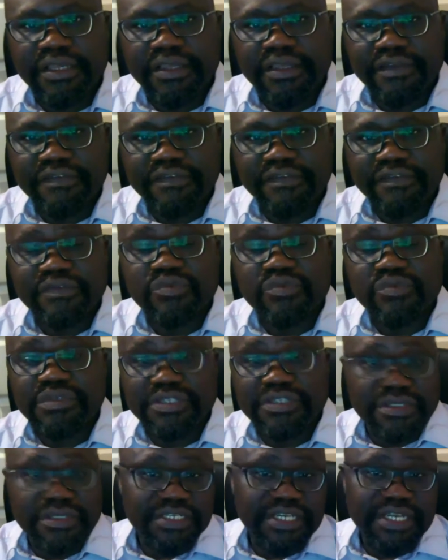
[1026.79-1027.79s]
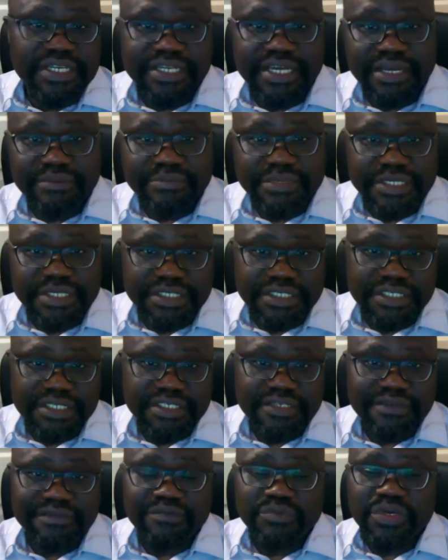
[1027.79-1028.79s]
If, just like
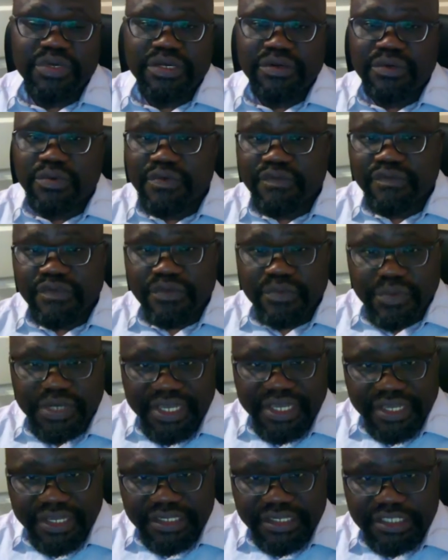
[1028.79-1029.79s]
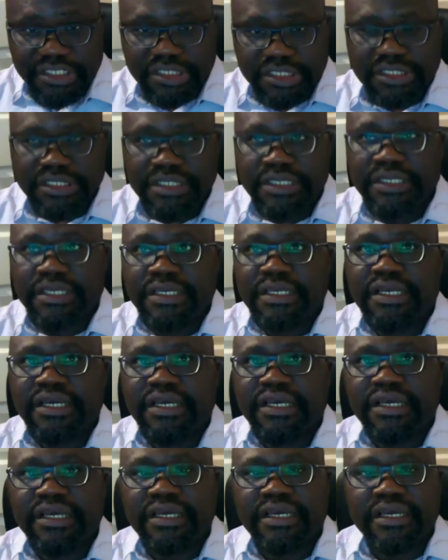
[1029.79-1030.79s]
diabetes, if we're overweight,
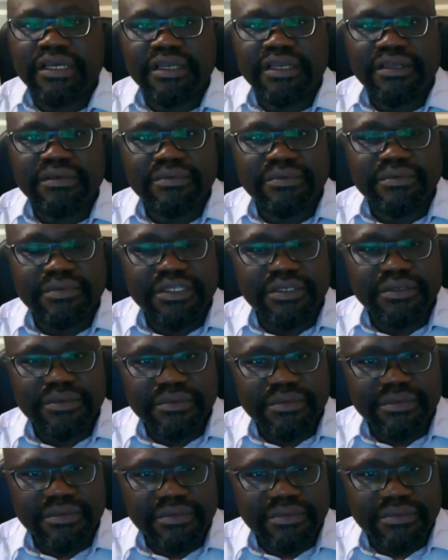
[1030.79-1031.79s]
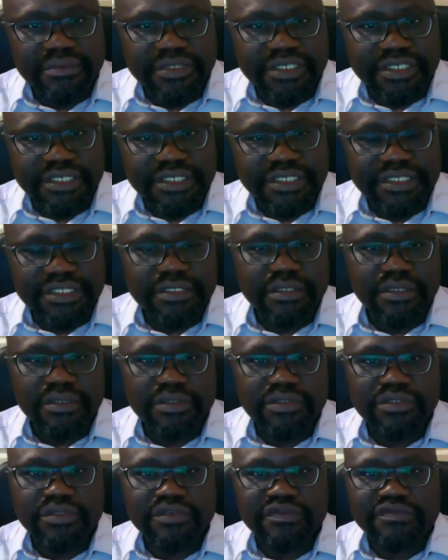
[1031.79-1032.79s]
we eat
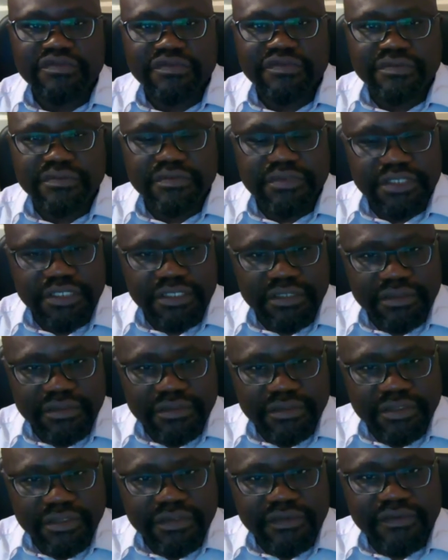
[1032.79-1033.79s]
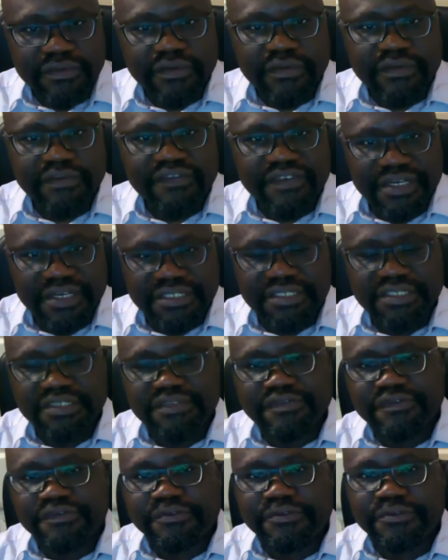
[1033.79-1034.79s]
a lot of,
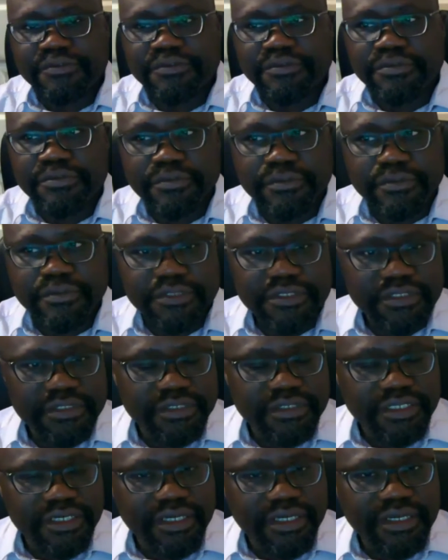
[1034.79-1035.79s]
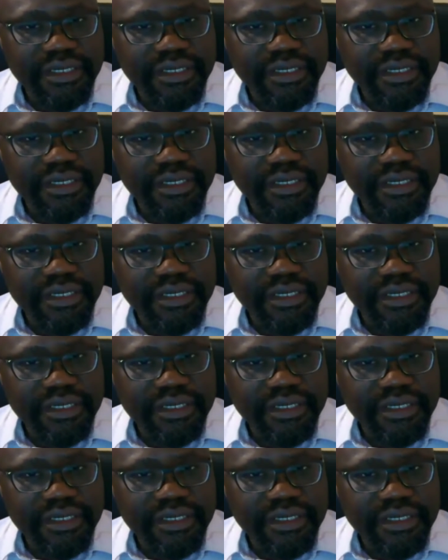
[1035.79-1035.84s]
fatty food,